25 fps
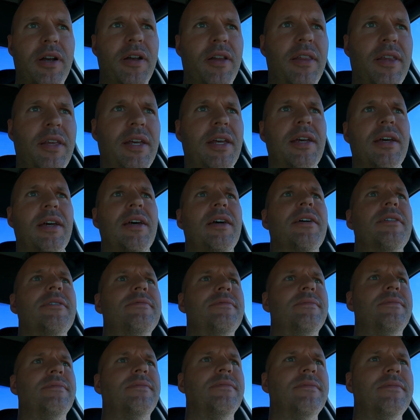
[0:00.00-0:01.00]
into the
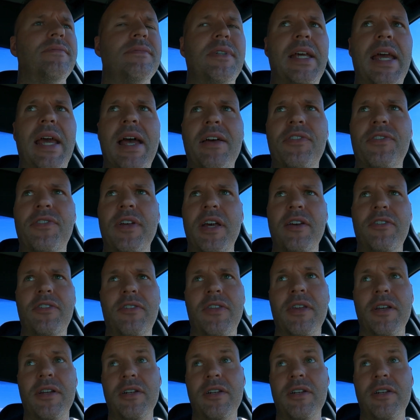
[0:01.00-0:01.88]
gas station.